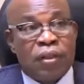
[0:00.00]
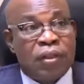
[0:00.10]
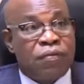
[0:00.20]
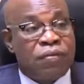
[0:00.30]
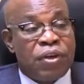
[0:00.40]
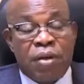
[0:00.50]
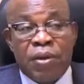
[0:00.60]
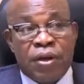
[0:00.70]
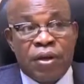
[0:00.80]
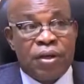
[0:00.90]
The
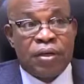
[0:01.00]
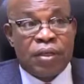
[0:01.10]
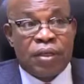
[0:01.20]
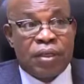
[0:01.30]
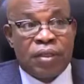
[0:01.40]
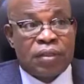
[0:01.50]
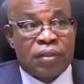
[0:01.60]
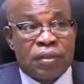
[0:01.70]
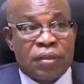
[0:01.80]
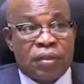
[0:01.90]
phenomena
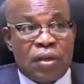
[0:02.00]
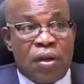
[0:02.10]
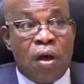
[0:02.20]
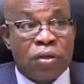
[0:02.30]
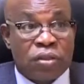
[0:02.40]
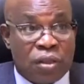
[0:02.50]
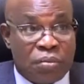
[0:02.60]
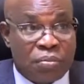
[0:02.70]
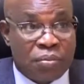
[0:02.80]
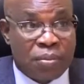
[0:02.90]
is
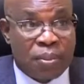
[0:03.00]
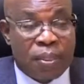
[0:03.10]
awesome.